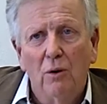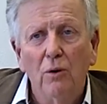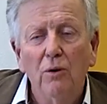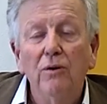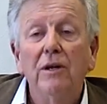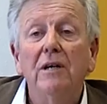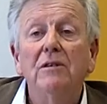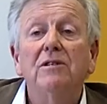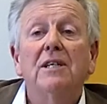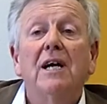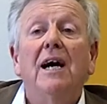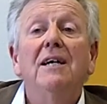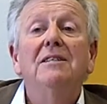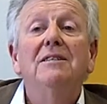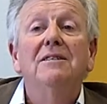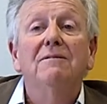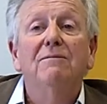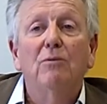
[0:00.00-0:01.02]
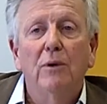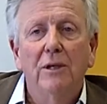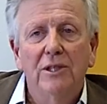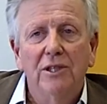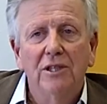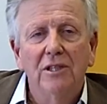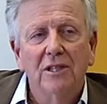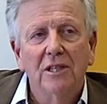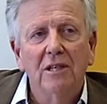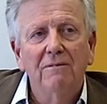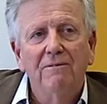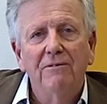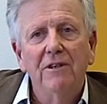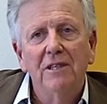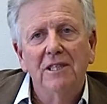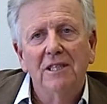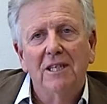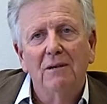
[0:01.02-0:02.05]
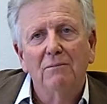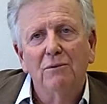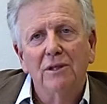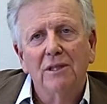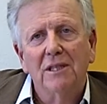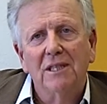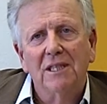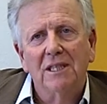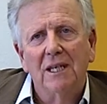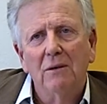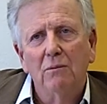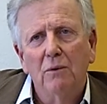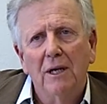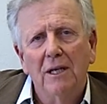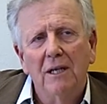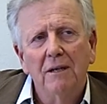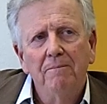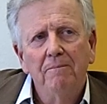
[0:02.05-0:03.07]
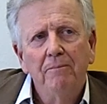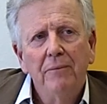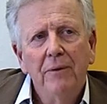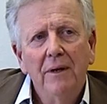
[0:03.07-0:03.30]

All those kinds of questions. So the first step was to say, well,